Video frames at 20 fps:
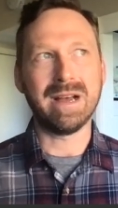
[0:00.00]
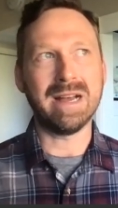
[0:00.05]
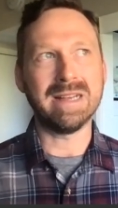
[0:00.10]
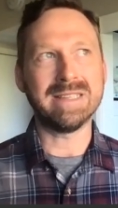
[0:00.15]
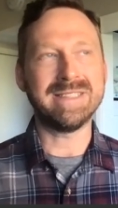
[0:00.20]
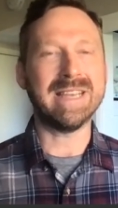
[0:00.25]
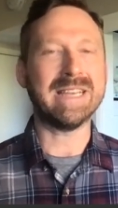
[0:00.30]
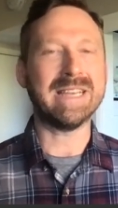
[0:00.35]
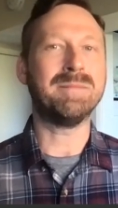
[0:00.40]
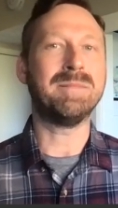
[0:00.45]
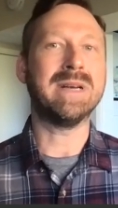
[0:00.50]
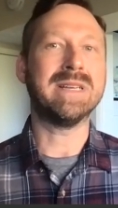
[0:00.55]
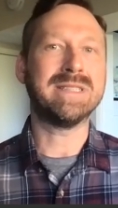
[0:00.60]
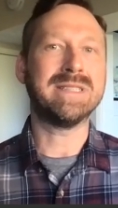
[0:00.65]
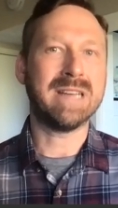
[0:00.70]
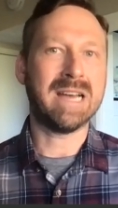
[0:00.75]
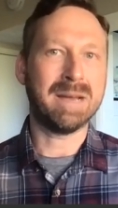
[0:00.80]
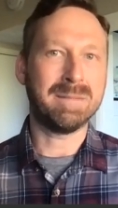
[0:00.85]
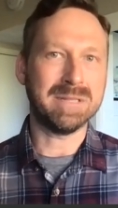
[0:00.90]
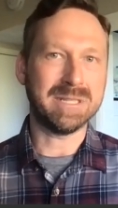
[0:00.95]
Second best
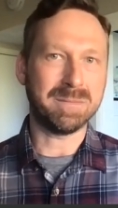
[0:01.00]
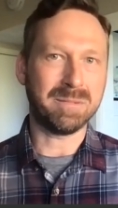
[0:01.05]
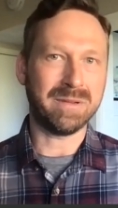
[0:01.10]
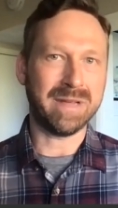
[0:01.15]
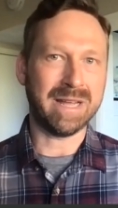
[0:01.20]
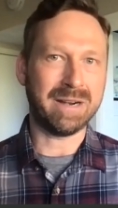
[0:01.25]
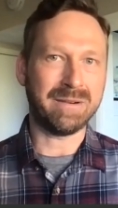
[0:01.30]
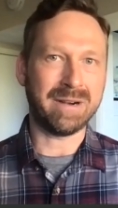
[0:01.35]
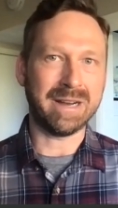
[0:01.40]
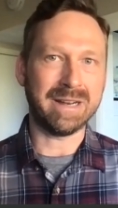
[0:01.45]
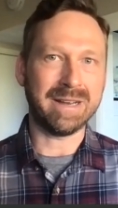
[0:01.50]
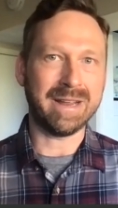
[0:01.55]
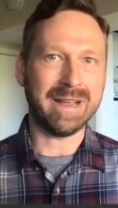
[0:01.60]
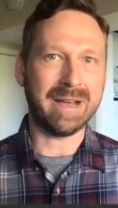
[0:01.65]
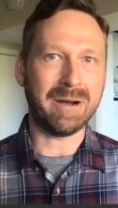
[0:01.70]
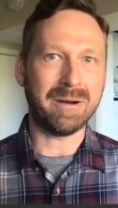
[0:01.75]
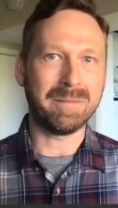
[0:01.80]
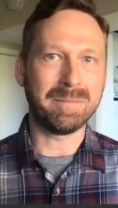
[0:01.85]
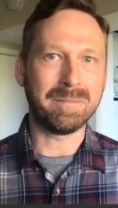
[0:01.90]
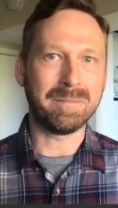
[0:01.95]
time is to plant it right
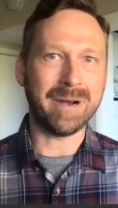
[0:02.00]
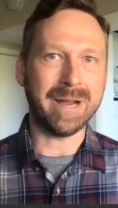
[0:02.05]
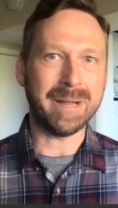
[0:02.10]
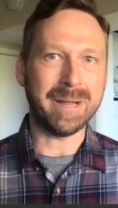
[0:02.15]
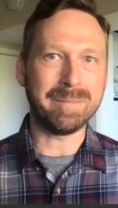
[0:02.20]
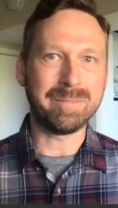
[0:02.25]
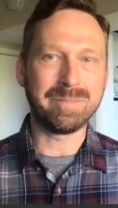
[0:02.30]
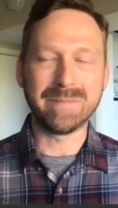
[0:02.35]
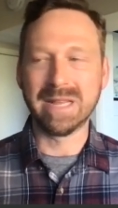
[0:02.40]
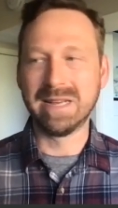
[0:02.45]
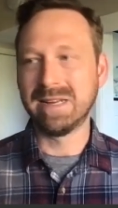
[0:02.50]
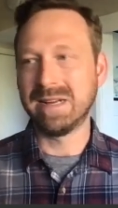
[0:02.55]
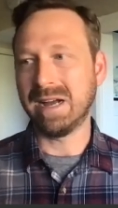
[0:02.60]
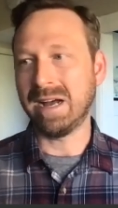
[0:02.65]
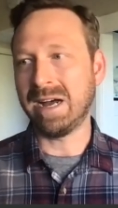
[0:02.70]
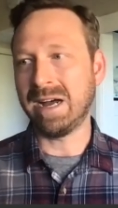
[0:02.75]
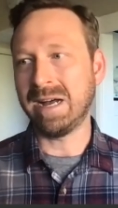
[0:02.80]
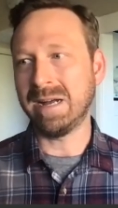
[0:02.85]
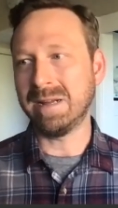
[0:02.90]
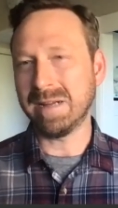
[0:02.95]
now, right?
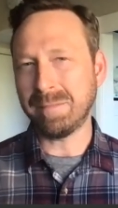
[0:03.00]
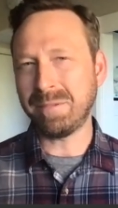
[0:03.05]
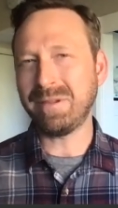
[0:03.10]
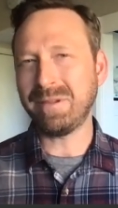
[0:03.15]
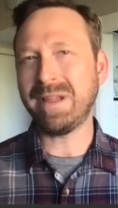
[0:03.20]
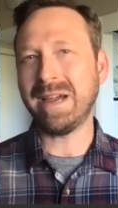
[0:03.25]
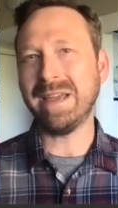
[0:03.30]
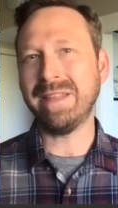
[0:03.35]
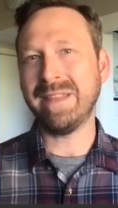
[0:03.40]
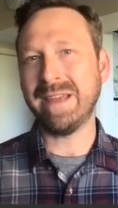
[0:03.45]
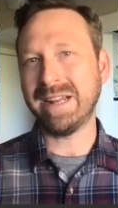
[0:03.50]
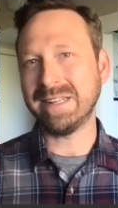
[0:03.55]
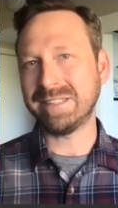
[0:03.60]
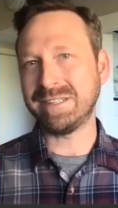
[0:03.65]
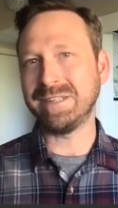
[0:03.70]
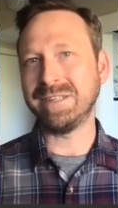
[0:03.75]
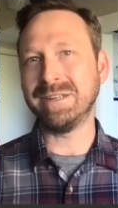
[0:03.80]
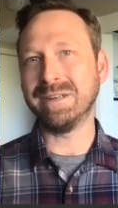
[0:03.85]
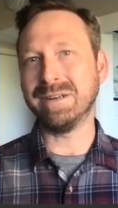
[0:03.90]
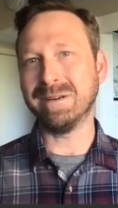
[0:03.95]
Apply that
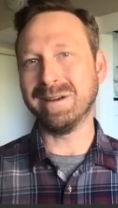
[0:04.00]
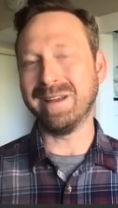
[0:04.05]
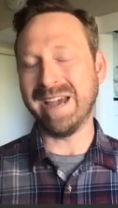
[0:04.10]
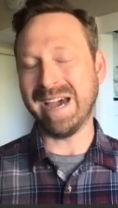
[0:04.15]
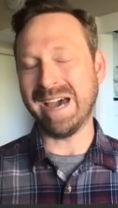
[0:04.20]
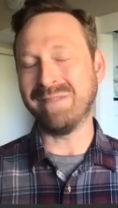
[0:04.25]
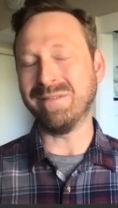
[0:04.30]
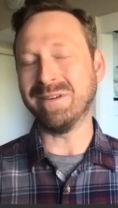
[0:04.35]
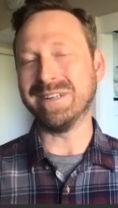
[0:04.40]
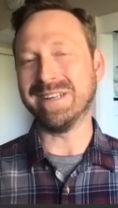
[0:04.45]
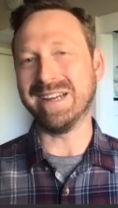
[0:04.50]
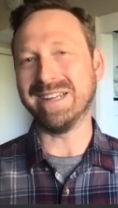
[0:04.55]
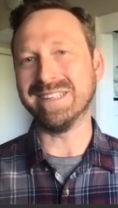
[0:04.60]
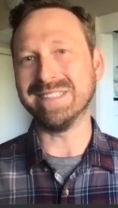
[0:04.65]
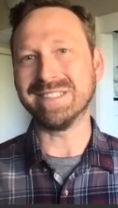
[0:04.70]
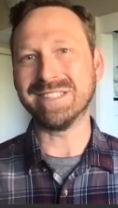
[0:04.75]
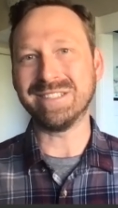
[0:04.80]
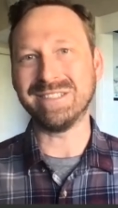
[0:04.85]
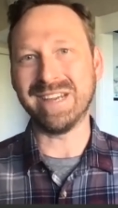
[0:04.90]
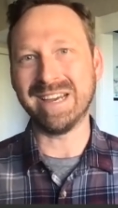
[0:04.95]
to your
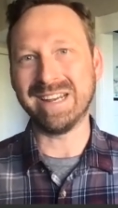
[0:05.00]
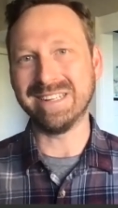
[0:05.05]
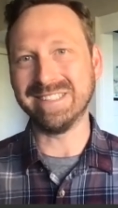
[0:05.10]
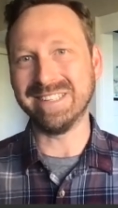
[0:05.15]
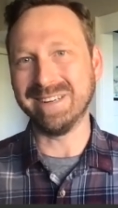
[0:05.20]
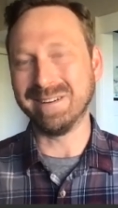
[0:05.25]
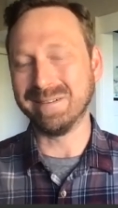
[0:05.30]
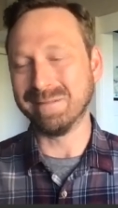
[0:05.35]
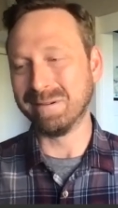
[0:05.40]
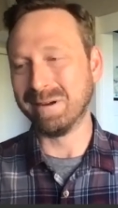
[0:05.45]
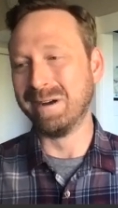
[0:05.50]
advertising strategy.